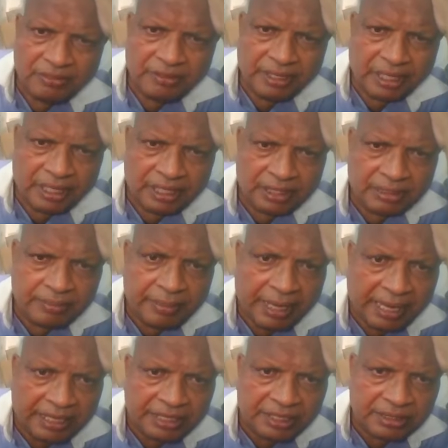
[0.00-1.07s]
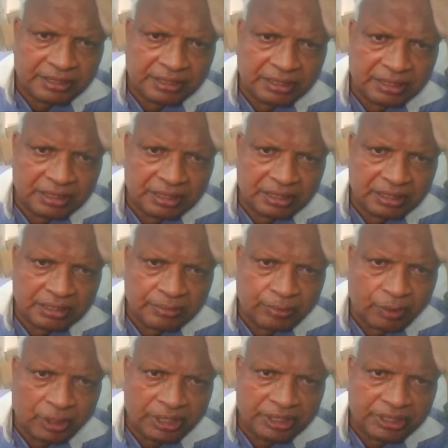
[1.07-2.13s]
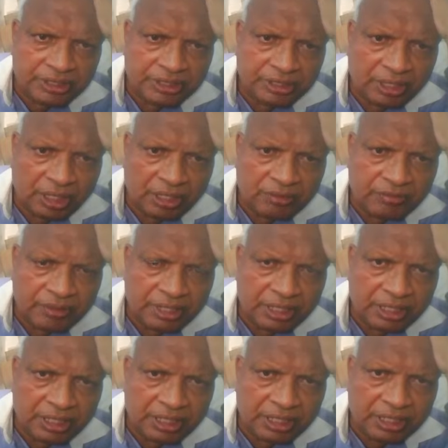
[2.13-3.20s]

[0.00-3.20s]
Well, Matthew point is not very